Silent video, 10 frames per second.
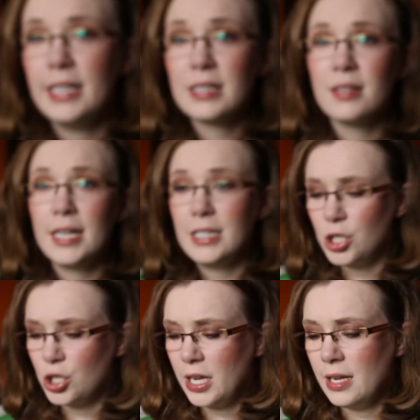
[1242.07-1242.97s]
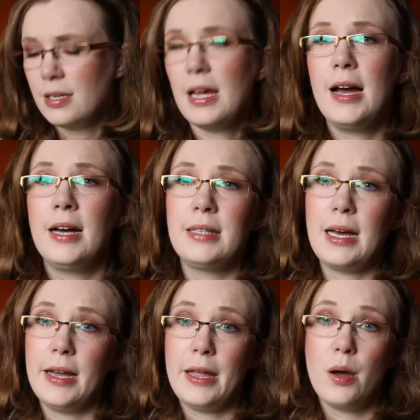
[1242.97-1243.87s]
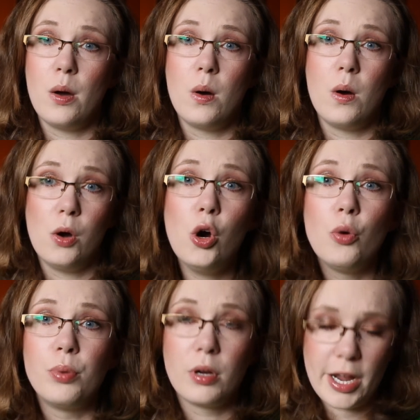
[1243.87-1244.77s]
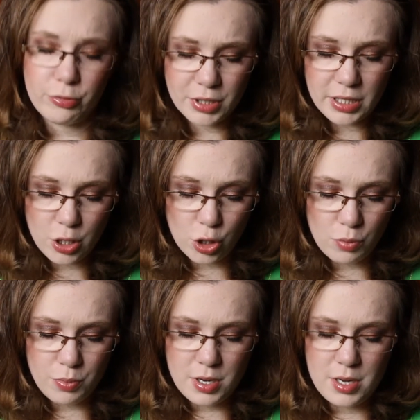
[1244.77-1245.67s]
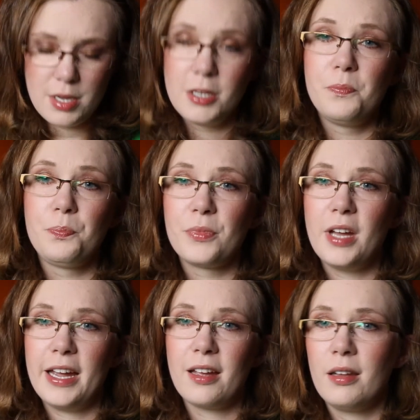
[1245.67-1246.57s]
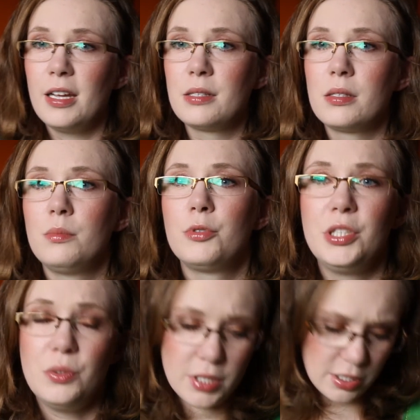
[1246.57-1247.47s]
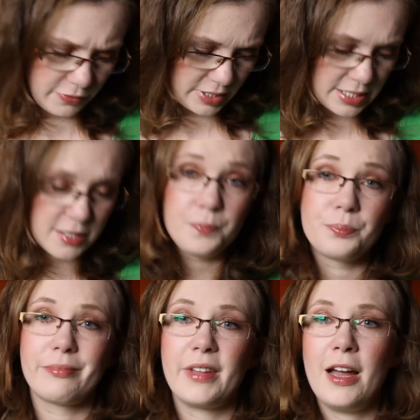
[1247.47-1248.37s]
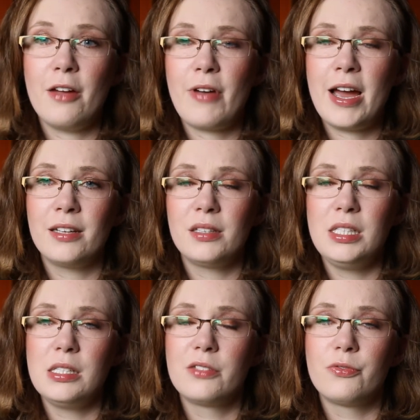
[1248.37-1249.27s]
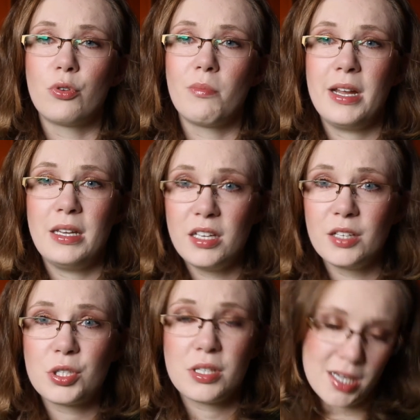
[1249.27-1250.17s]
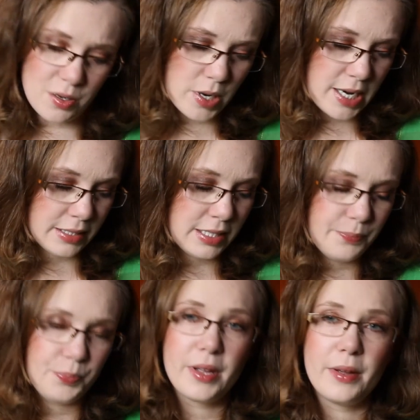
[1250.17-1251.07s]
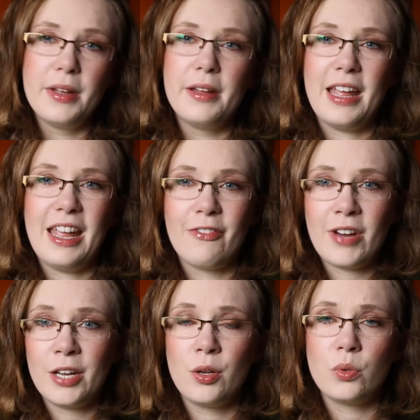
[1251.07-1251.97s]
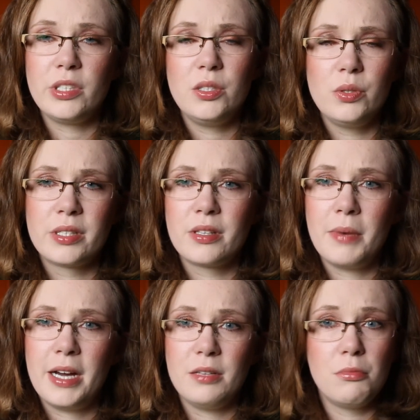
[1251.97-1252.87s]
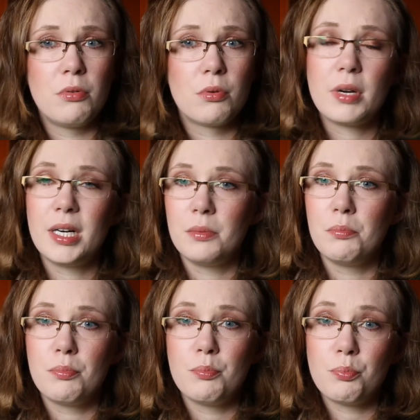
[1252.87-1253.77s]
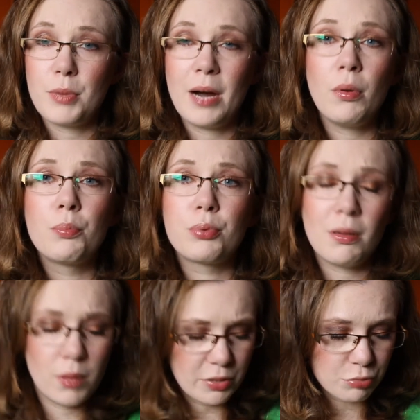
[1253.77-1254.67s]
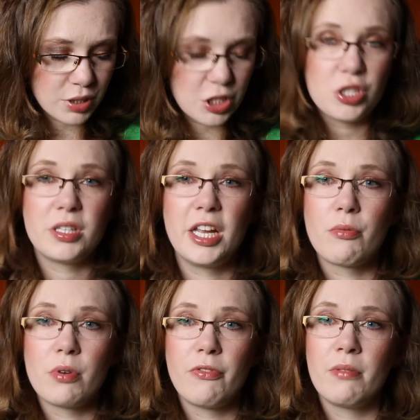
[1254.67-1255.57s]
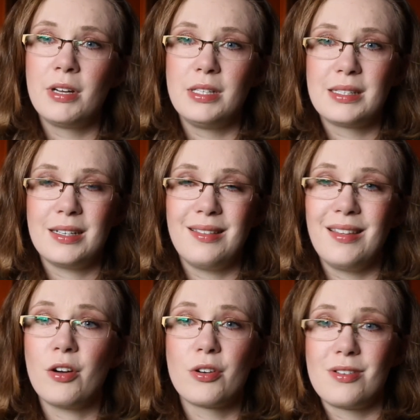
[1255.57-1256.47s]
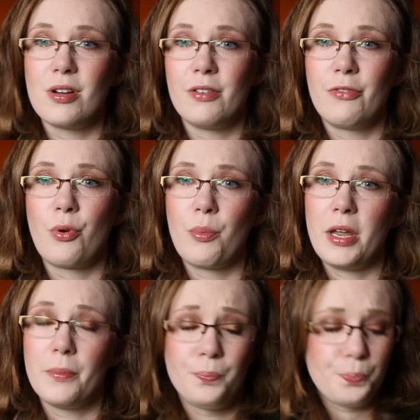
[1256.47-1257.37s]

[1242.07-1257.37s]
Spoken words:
It's a nice shade, and I really hope I can get some more use out of these. I've had these for many years now, and if I don't use them anymore, I will probably really just get rid of them and decide they are done for me.